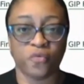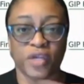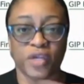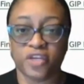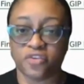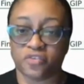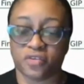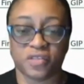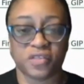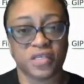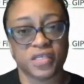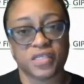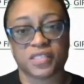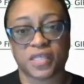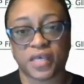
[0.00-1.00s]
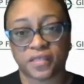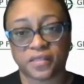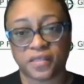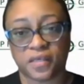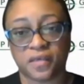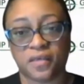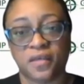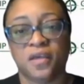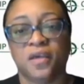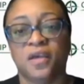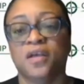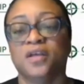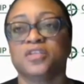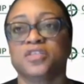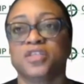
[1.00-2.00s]
region, and things like that.
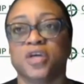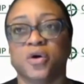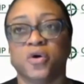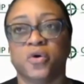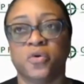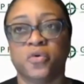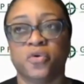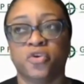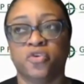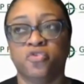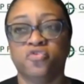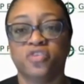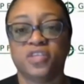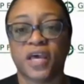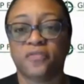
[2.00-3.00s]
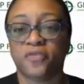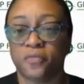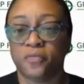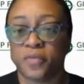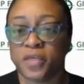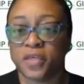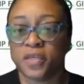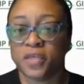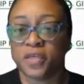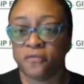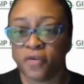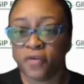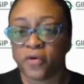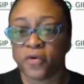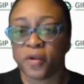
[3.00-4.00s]
So you just have to be
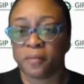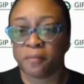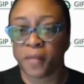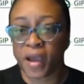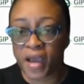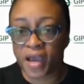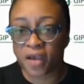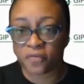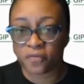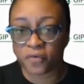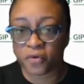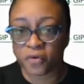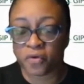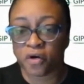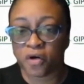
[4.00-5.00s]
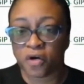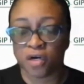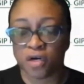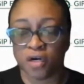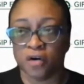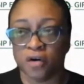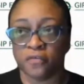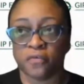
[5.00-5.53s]
very mindful of